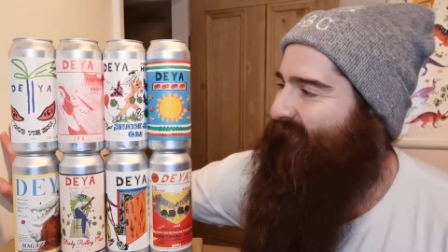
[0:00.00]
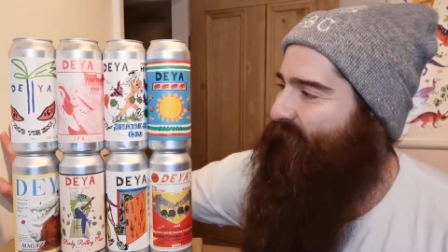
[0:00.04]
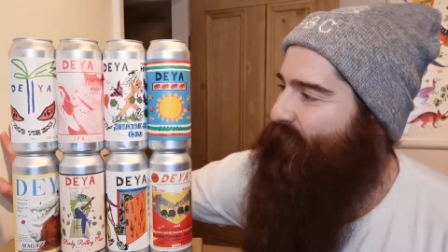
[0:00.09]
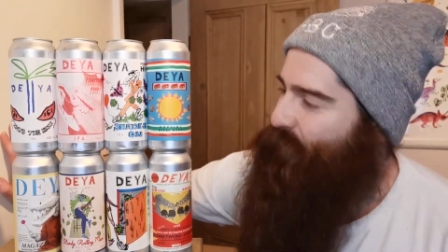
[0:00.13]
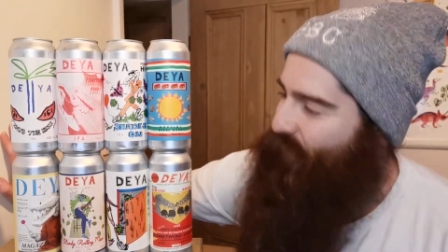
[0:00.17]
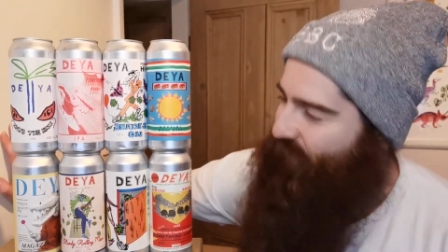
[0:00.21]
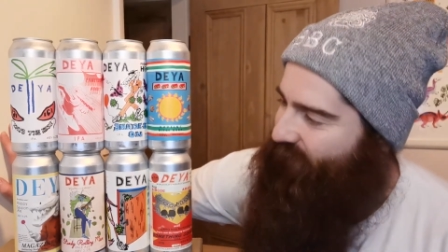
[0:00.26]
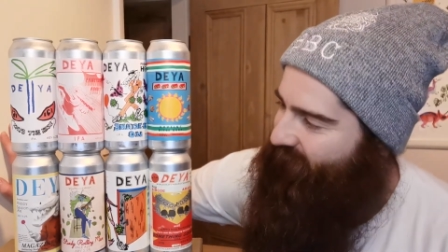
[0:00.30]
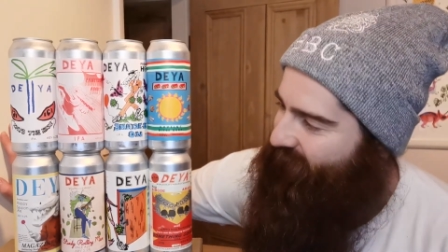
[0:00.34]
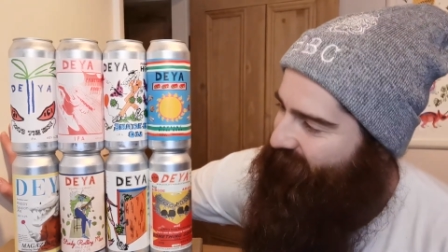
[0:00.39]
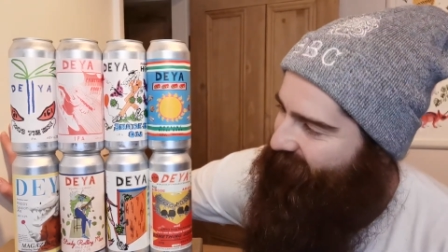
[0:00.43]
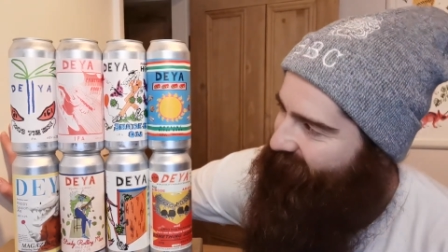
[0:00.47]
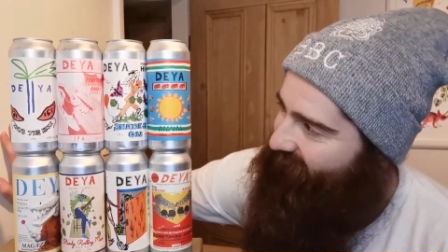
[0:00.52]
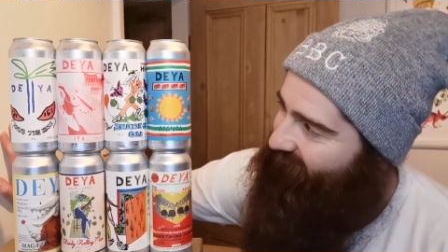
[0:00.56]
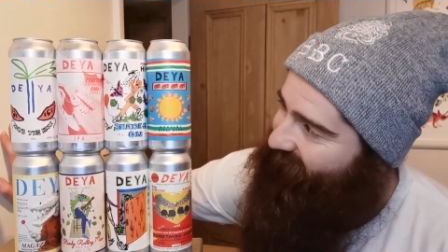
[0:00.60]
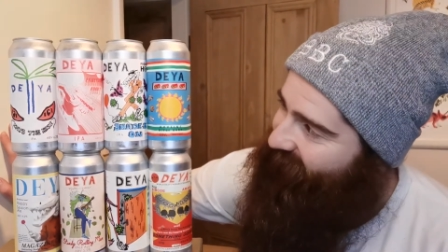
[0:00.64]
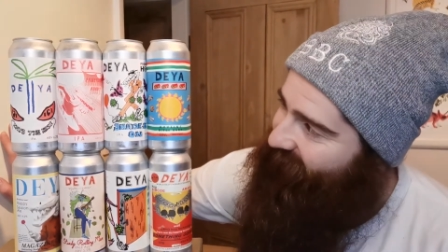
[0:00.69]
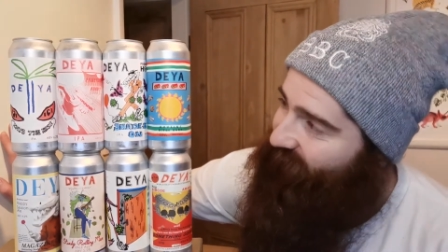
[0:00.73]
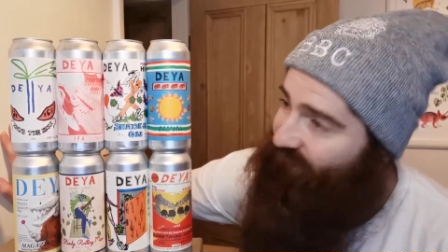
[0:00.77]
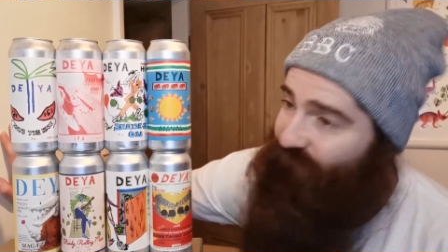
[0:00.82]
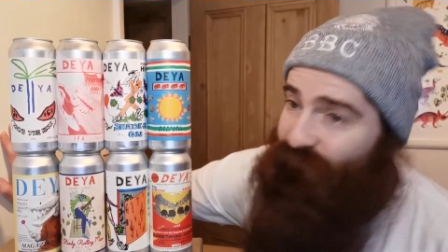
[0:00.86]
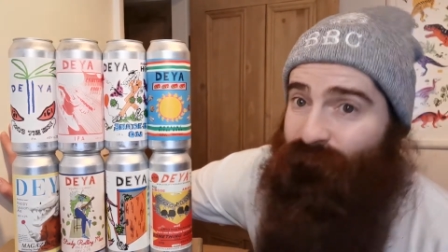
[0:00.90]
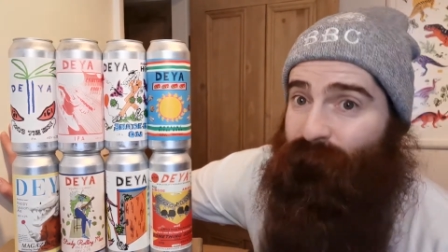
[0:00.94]
But yeah,
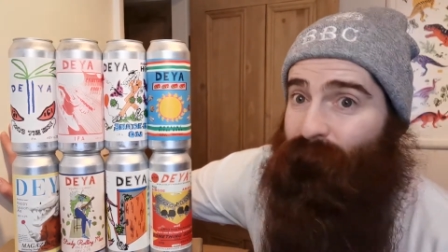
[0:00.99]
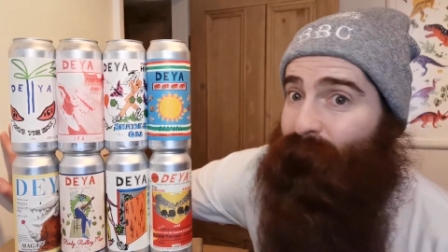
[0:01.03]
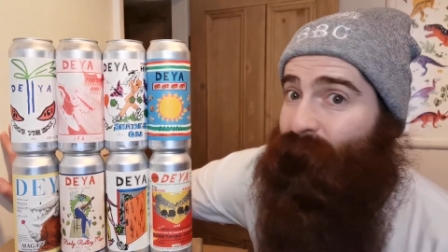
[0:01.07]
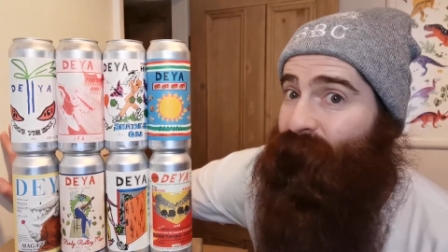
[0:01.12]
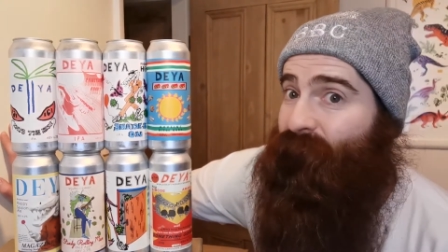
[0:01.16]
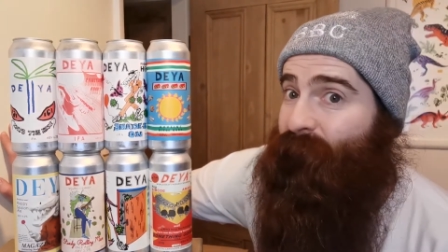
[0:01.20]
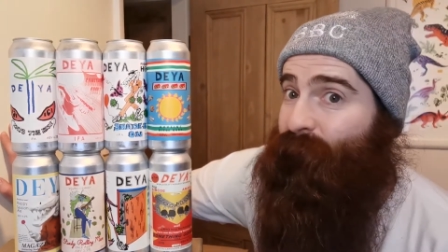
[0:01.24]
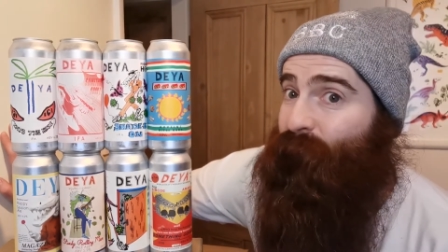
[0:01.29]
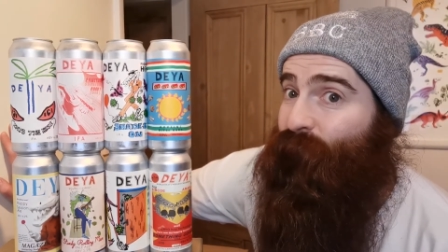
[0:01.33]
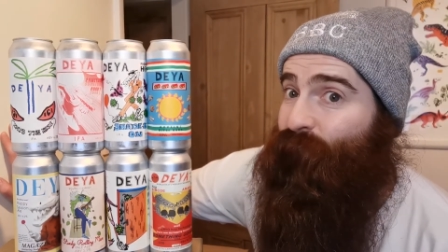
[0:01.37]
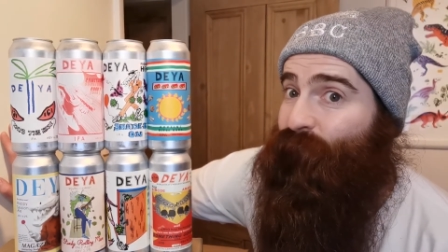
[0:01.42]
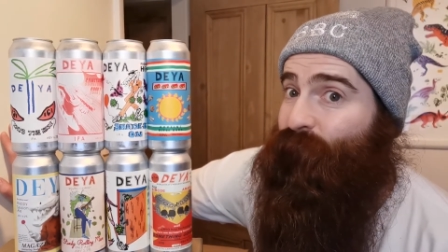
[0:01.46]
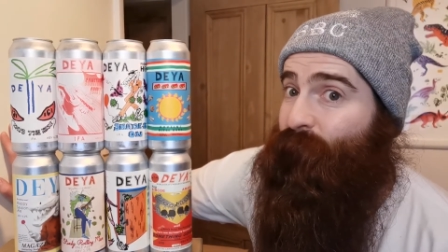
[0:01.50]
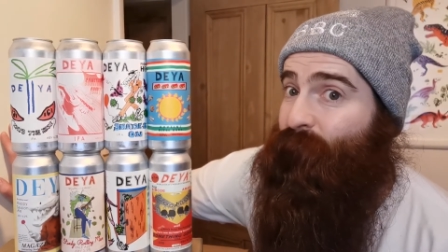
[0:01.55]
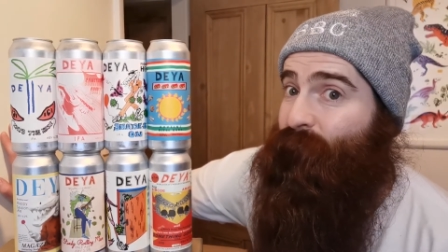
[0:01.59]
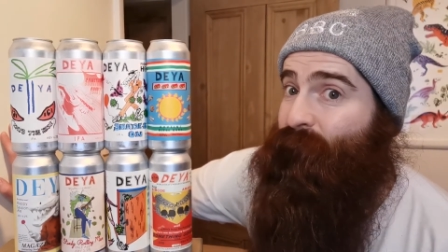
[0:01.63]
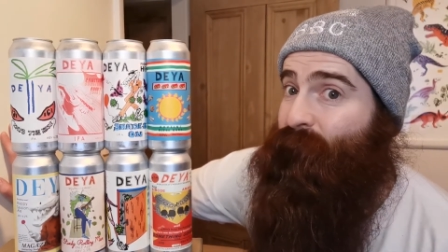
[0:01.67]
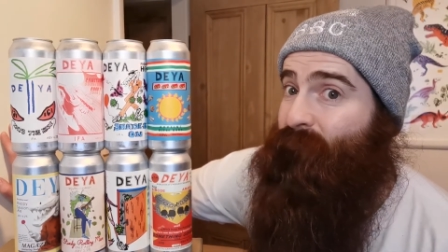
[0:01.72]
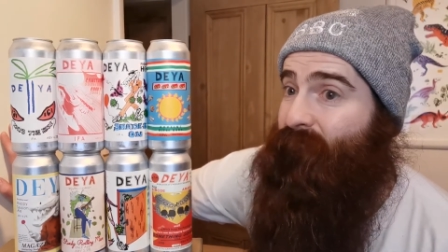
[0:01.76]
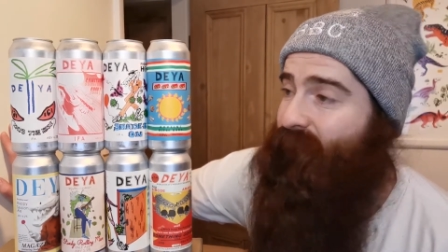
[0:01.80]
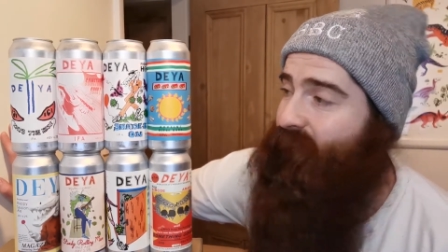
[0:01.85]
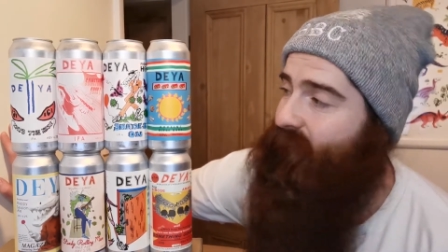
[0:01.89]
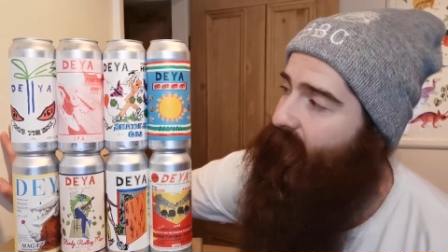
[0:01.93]
that's pretty much
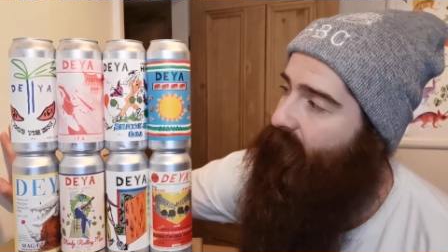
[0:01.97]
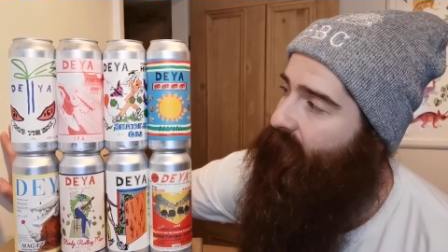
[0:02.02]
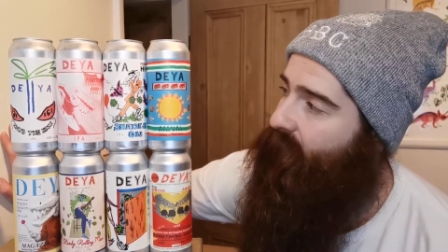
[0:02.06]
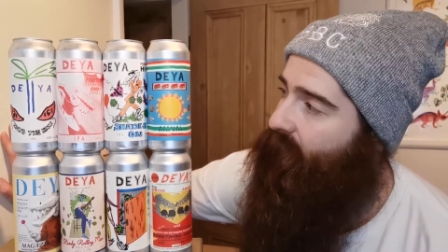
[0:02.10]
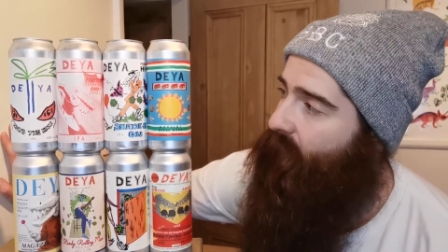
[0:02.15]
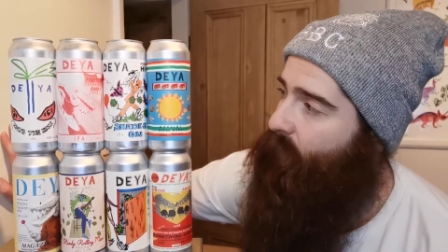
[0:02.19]
me.